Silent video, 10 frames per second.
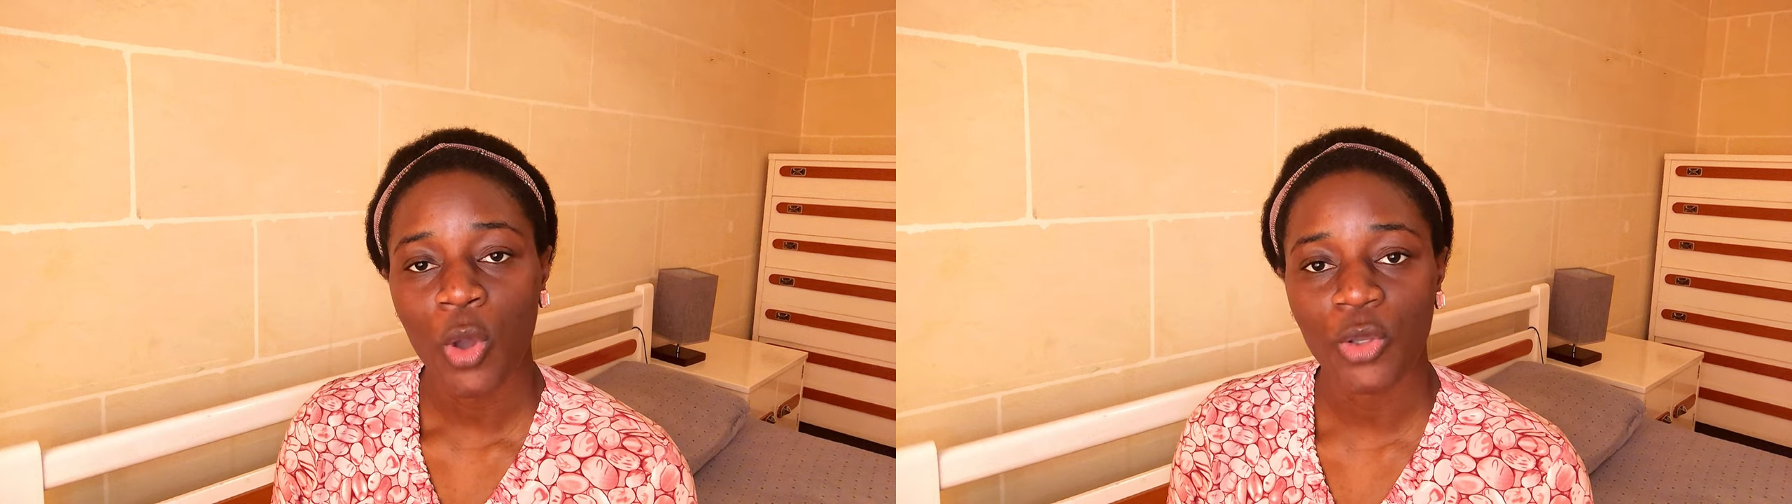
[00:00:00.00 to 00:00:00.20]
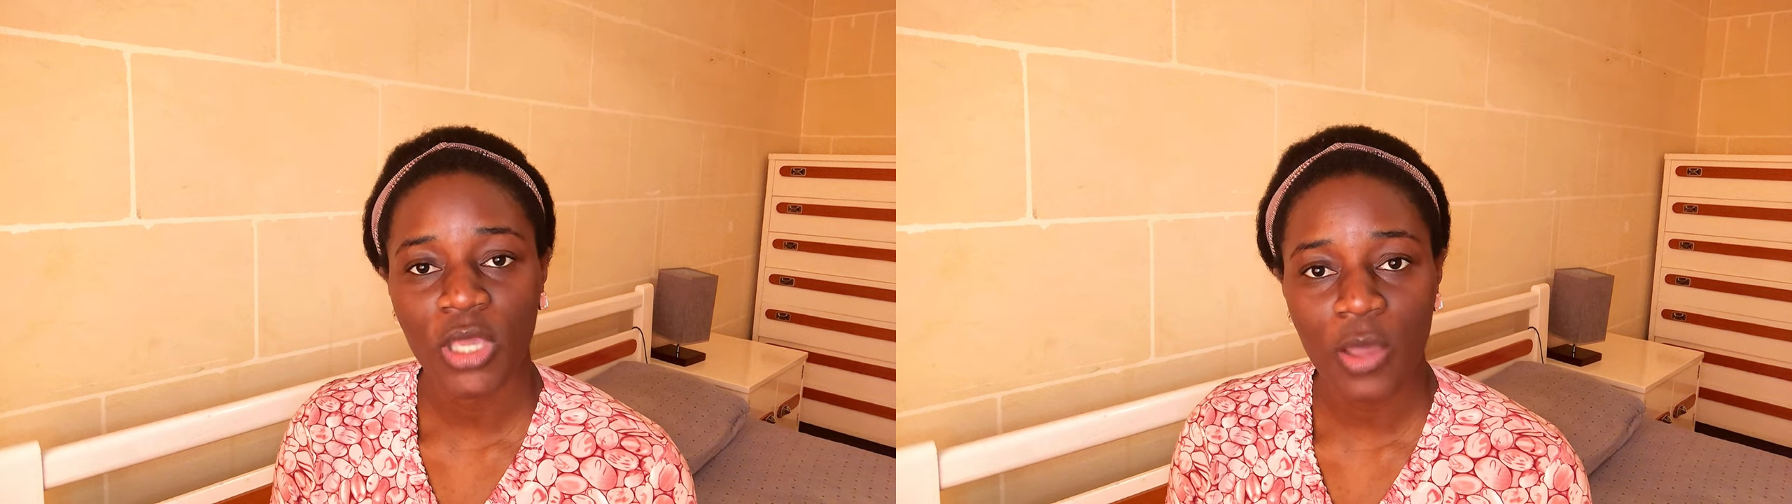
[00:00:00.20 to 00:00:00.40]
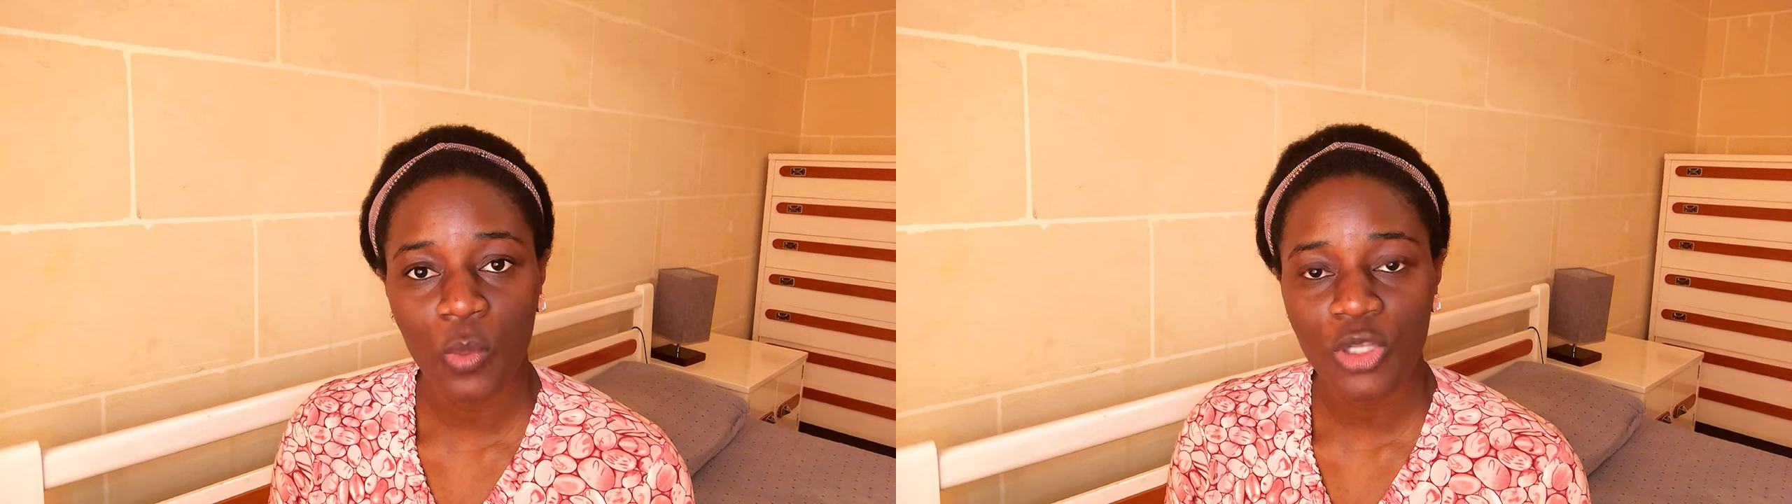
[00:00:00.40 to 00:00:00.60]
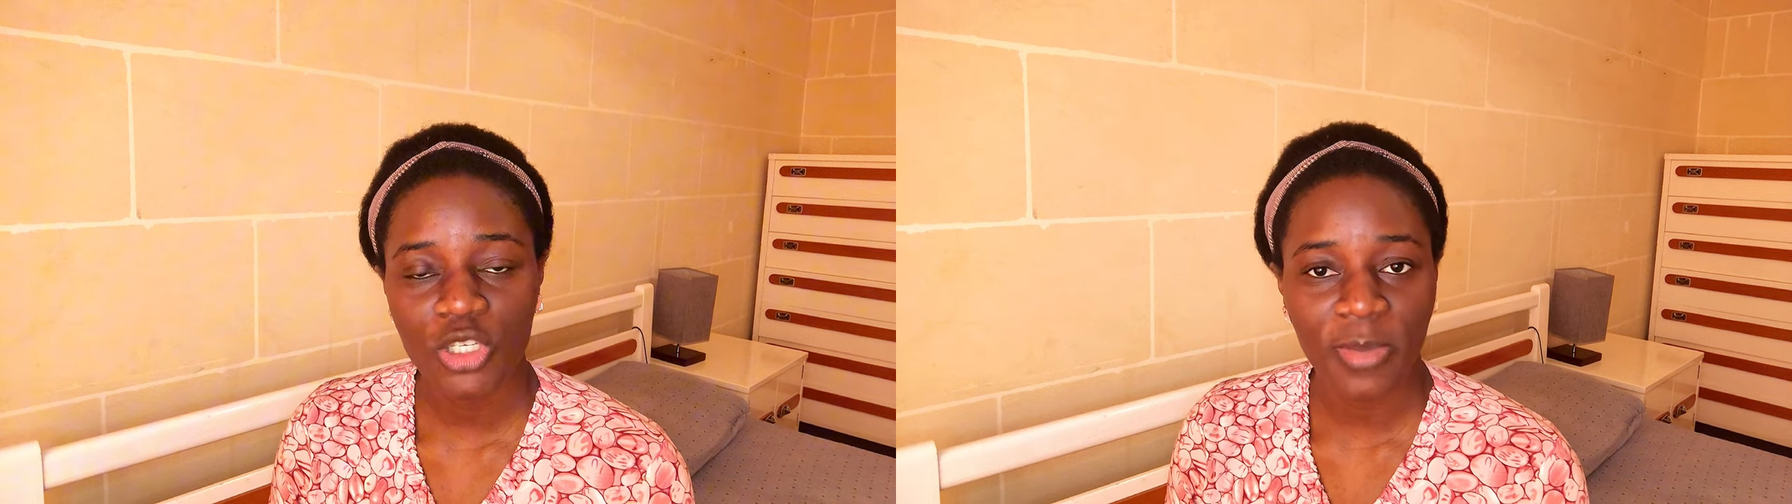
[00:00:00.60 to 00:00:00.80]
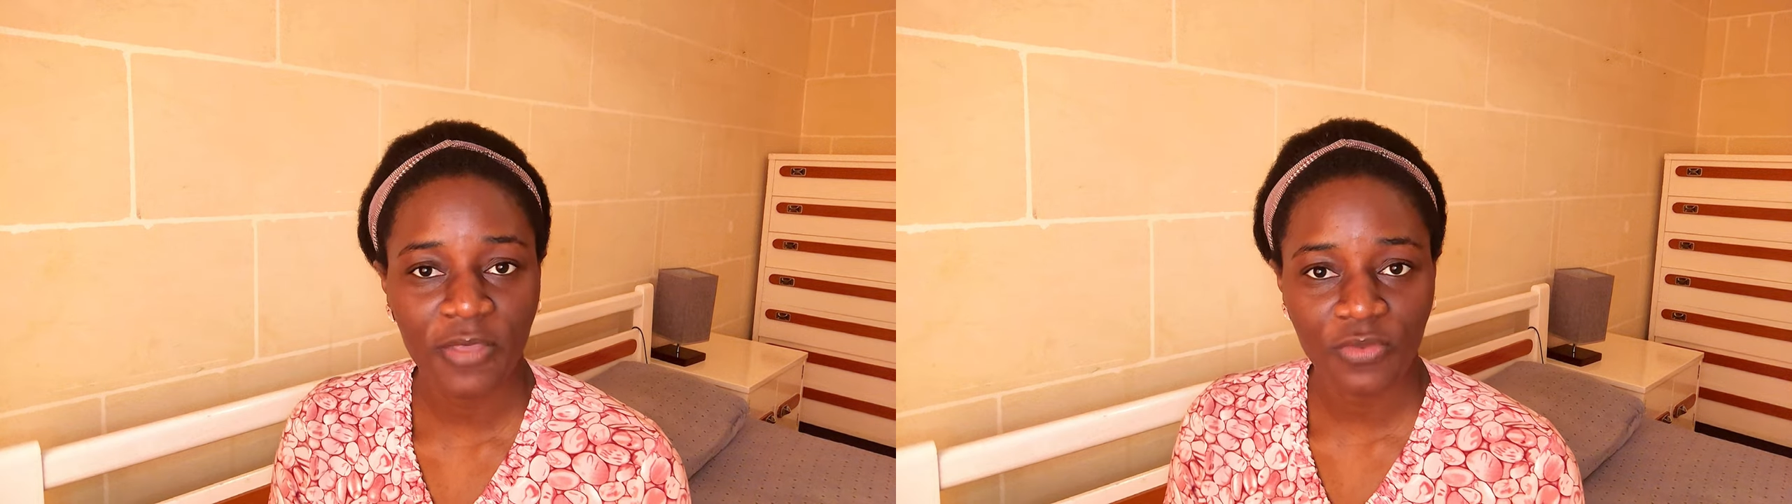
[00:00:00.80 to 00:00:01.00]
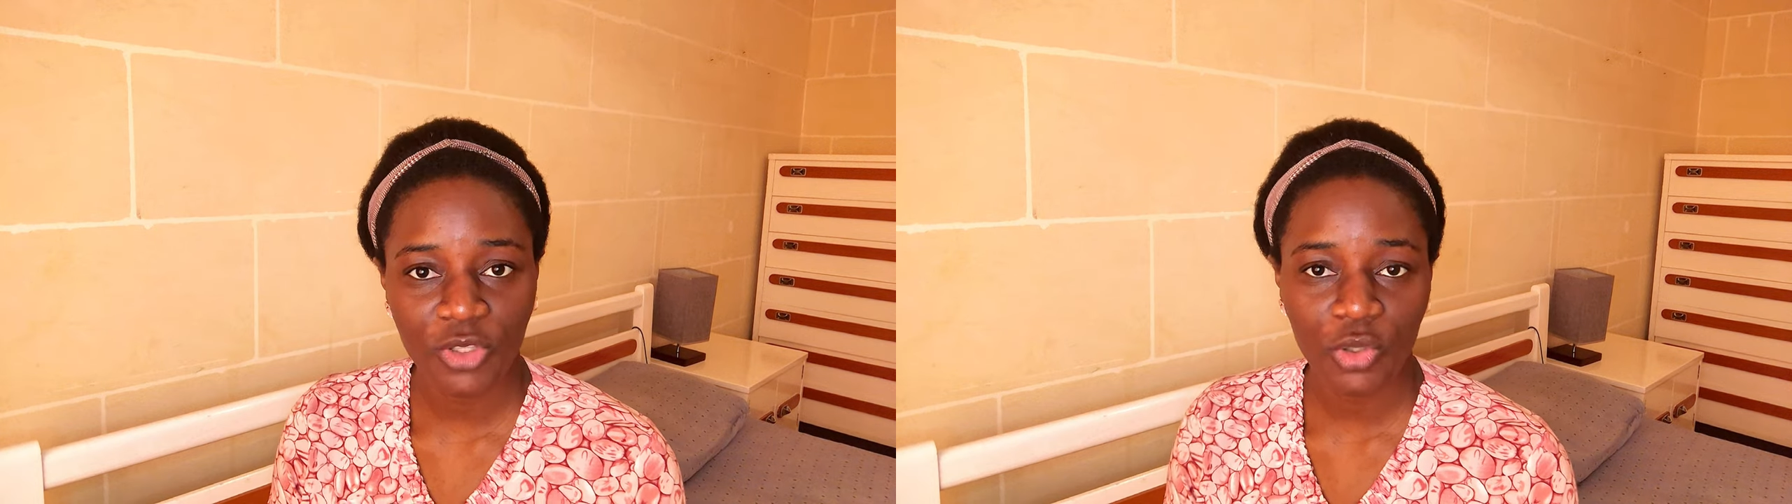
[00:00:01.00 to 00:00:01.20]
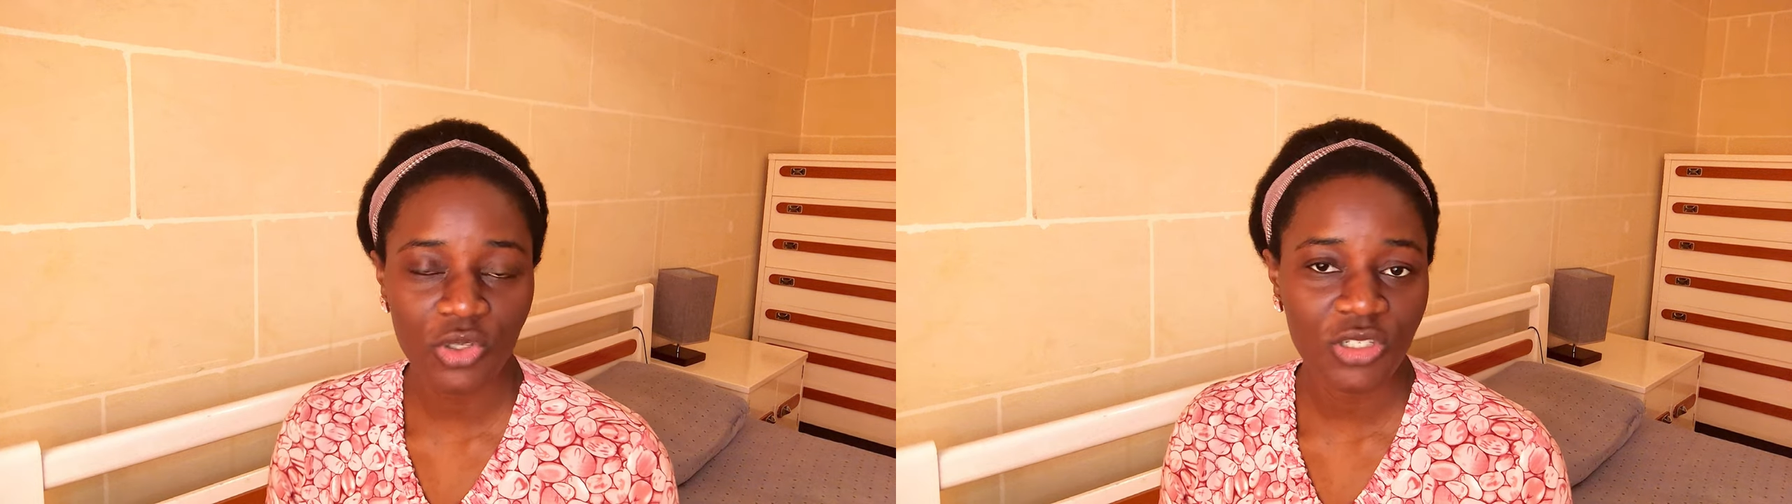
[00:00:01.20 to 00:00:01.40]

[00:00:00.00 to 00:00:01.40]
or you can watch my video